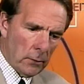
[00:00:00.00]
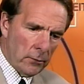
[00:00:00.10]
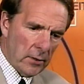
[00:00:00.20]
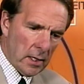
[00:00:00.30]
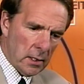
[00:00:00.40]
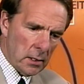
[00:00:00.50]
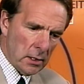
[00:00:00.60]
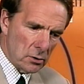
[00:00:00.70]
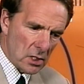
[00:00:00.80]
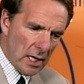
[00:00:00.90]
They
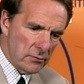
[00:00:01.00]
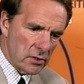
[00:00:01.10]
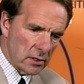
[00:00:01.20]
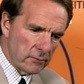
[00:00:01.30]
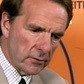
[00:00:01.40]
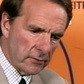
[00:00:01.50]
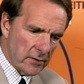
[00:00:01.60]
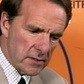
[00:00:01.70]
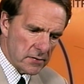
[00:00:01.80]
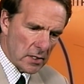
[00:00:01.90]
encountered, for the
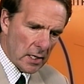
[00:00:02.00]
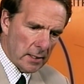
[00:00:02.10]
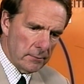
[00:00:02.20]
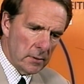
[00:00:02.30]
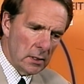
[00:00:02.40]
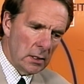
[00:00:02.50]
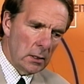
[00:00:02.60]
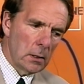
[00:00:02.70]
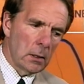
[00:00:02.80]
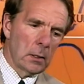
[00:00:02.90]
first time,
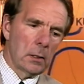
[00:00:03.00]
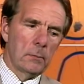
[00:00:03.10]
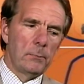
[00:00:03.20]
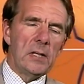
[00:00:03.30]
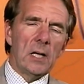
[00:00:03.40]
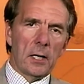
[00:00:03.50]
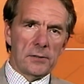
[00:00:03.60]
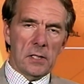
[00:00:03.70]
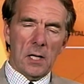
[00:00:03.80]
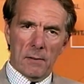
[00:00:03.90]

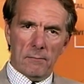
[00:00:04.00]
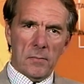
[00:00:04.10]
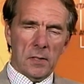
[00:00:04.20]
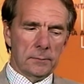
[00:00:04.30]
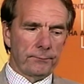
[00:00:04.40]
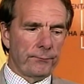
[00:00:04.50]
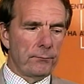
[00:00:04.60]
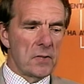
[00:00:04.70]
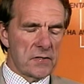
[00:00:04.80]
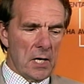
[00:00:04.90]
BRDM
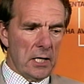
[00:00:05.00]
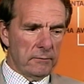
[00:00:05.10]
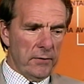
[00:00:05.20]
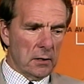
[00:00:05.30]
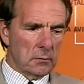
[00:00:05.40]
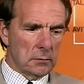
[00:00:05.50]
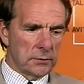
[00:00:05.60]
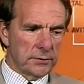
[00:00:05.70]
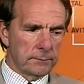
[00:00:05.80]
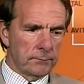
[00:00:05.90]
missile
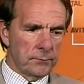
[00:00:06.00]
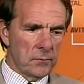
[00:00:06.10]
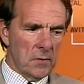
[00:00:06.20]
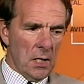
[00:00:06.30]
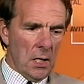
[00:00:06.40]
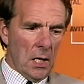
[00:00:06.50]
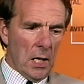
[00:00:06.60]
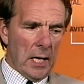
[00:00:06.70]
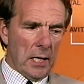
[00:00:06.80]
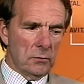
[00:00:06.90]
vehicles.
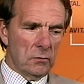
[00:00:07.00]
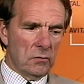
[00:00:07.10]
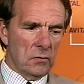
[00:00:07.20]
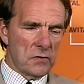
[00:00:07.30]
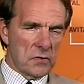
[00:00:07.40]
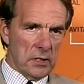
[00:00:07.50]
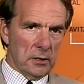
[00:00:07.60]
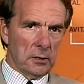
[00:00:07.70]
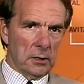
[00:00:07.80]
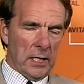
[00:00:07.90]
And
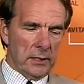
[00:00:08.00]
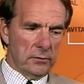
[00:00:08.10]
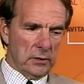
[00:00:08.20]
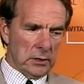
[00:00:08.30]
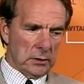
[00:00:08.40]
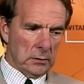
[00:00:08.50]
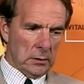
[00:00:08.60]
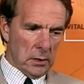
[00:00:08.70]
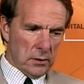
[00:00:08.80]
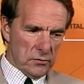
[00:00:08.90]
still under
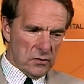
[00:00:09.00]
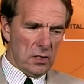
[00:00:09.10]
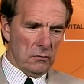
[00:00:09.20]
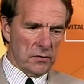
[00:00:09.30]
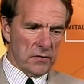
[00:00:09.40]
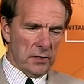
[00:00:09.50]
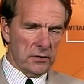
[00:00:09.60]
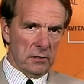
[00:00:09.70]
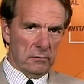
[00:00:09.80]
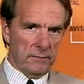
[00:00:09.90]
continuous
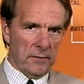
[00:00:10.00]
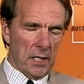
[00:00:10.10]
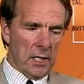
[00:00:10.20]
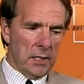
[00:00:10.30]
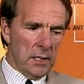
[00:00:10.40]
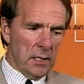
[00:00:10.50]
artillery fire,